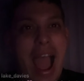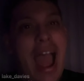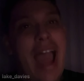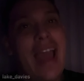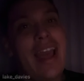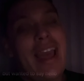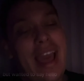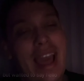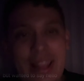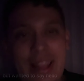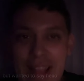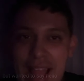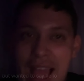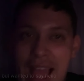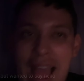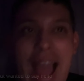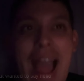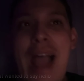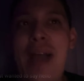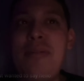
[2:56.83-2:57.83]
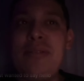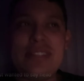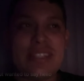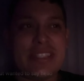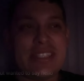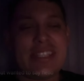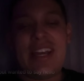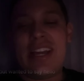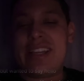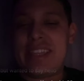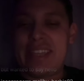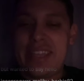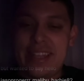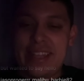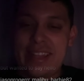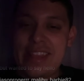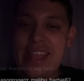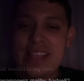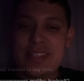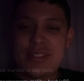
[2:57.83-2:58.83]
I I would suck
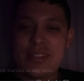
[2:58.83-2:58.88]
it.